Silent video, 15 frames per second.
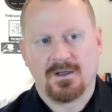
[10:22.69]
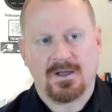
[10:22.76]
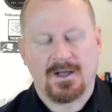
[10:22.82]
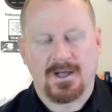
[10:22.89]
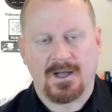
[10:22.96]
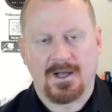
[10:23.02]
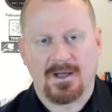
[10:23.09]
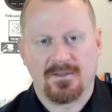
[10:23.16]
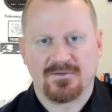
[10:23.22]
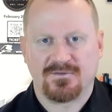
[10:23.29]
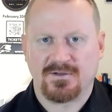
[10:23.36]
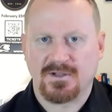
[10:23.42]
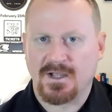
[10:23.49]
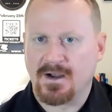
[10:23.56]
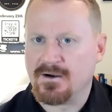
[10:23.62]
the
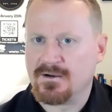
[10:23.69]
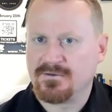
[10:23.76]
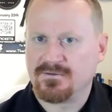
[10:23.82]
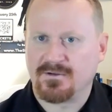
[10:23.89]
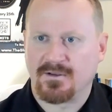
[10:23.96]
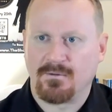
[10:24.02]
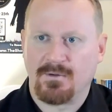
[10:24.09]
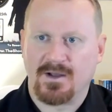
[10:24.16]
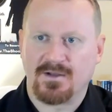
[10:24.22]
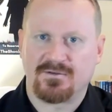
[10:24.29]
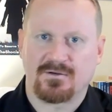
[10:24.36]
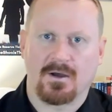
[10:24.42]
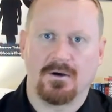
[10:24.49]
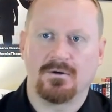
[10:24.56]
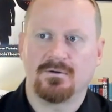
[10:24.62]
Sierras on the
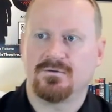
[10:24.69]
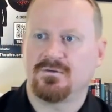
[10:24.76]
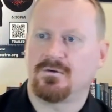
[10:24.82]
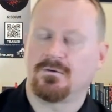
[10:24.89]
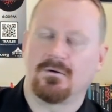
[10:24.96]
West Coast